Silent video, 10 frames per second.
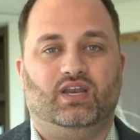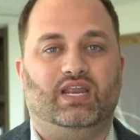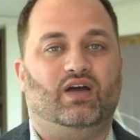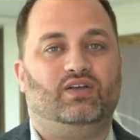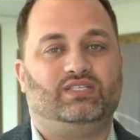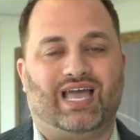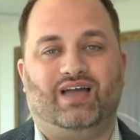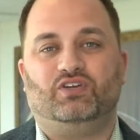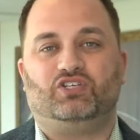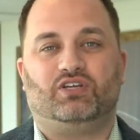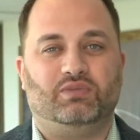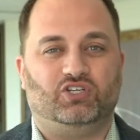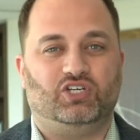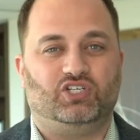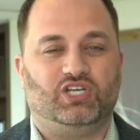Now, his average
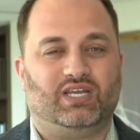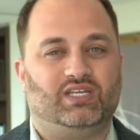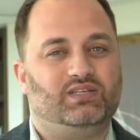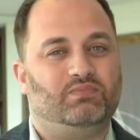commission check is